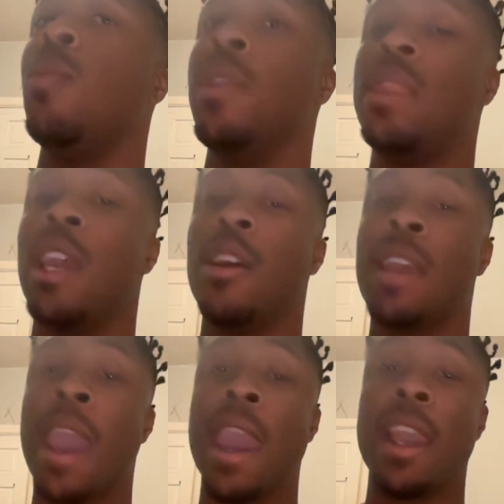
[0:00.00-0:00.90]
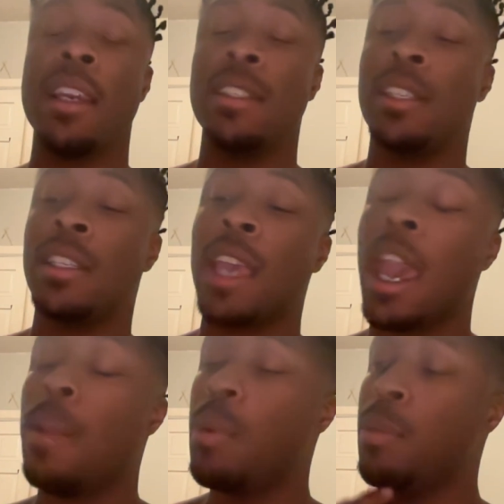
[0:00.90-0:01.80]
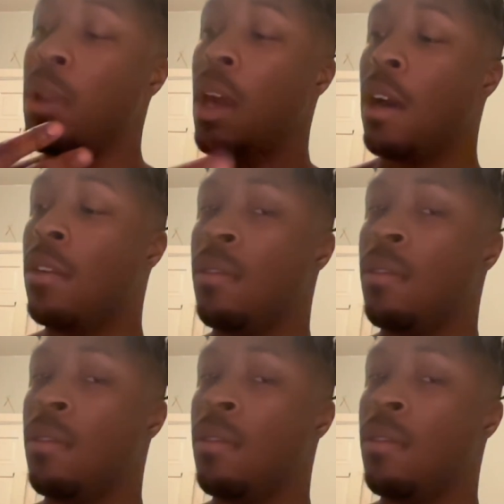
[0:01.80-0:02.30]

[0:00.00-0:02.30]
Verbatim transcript: what their gaze is capable of.